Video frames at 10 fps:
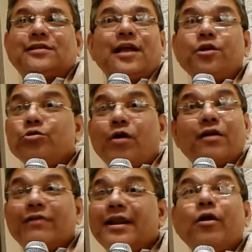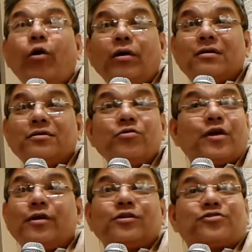saying, you are very old. You
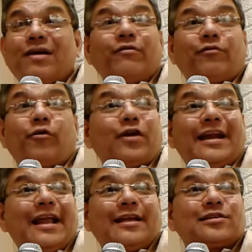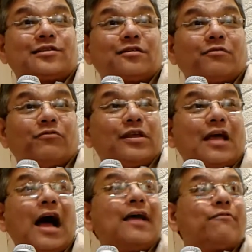cannot travel 40 days with
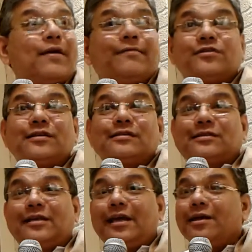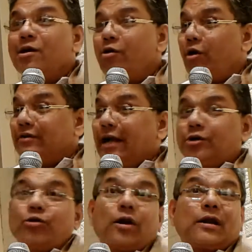high waves in the sea. That
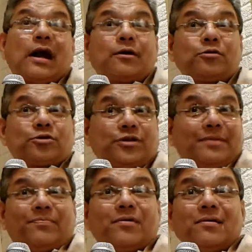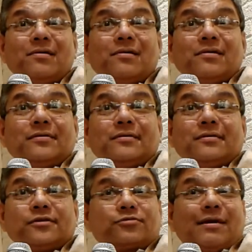too on a cargo ship.
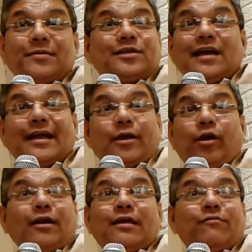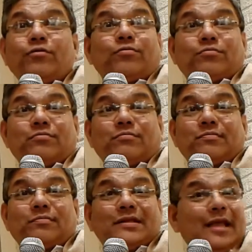Swamiji, I cannot give you.
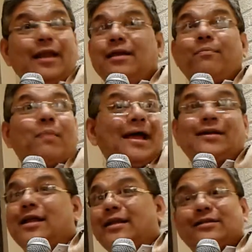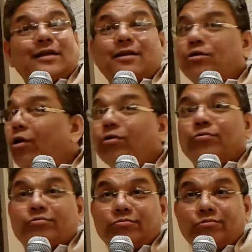But then he begged and he said,
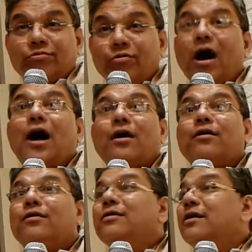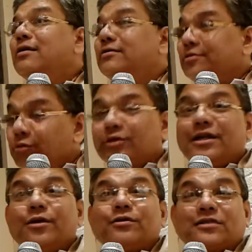no, you are a
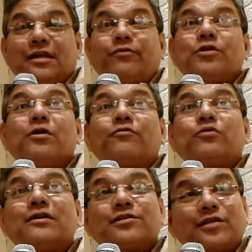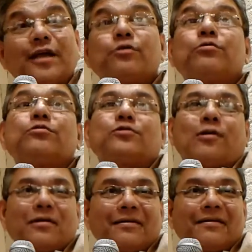devotee yourself and you have to understand Guru's
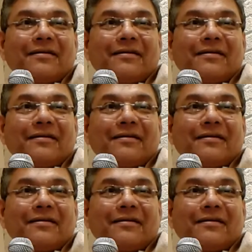order.